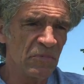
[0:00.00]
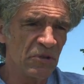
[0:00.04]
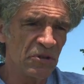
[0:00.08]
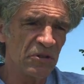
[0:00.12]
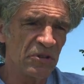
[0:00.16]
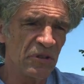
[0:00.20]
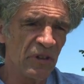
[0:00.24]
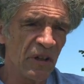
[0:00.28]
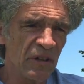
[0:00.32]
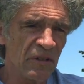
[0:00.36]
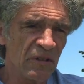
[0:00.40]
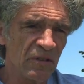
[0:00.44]

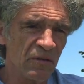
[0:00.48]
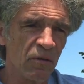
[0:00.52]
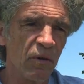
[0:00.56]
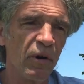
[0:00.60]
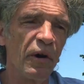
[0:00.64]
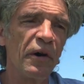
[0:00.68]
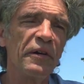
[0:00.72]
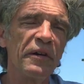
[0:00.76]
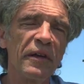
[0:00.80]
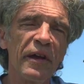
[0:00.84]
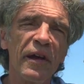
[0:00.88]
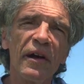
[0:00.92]
It's not,
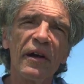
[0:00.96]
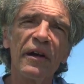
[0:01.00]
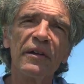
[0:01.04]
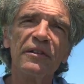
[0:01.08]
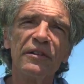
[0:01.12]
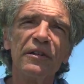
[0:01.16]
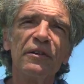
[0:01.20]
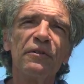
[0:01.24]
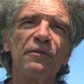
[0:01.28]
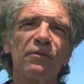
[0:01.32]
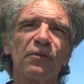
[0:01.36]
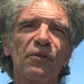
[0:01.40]
yeah, I
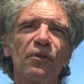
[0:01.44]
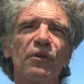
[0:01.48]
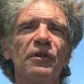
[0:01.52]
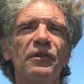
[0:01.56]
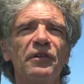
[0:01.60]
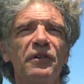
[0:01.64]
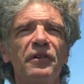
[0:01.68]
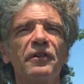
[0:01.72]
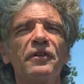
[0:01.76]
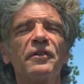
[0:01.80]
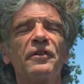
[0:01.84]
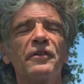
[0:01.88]
did for
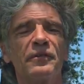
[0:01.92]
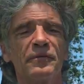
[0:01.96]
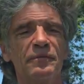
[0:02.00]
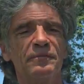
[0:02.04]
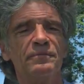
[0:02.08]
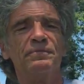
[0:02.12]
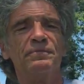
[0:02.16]
a year.